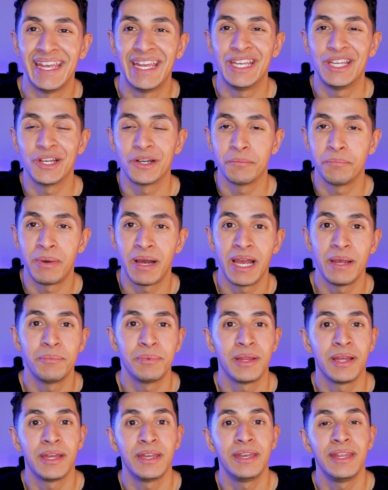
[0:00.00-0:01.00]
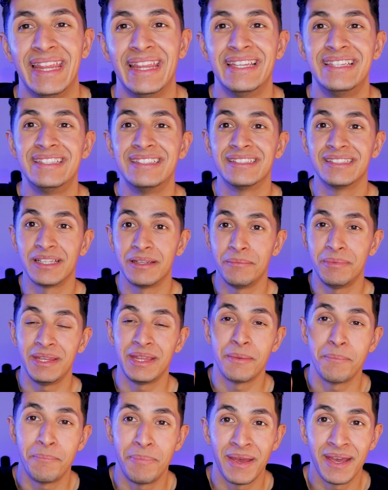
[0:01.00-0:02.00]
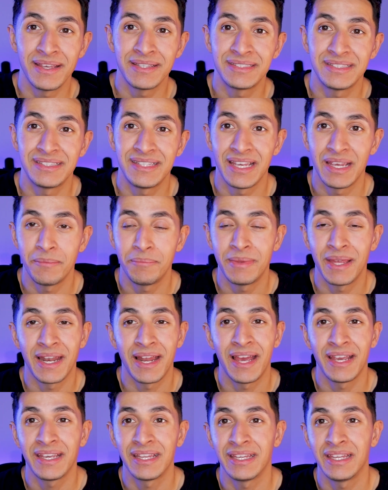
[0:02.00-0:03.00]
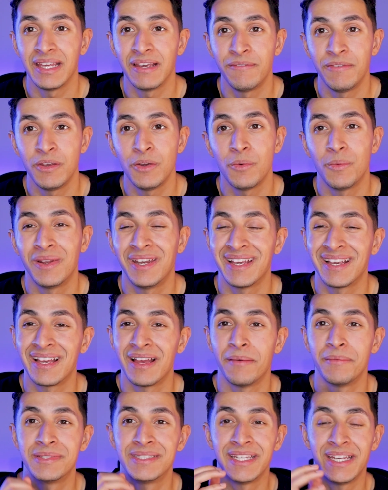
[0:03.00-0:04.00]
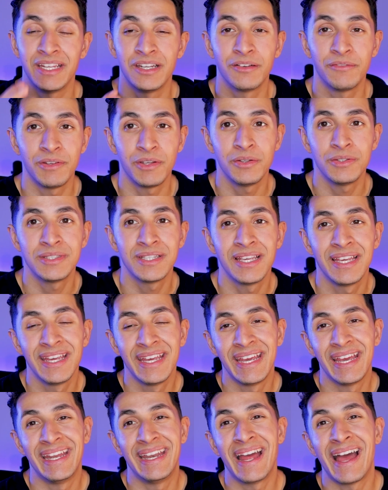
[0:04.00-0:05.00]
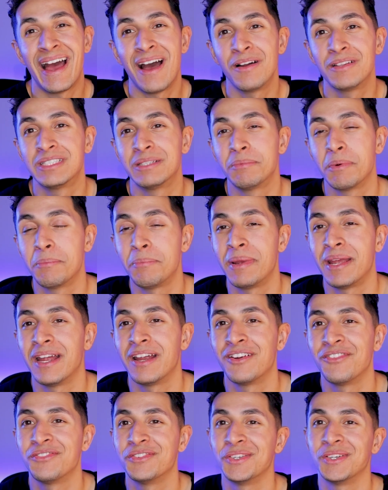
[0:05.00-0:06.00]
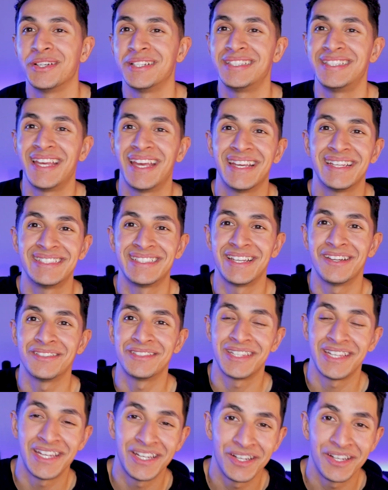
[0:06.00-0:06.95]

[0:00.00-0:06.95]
in your pipeline. This is going to be the best tip that I can give you when it comes to interviews and how to prepare for a tech sales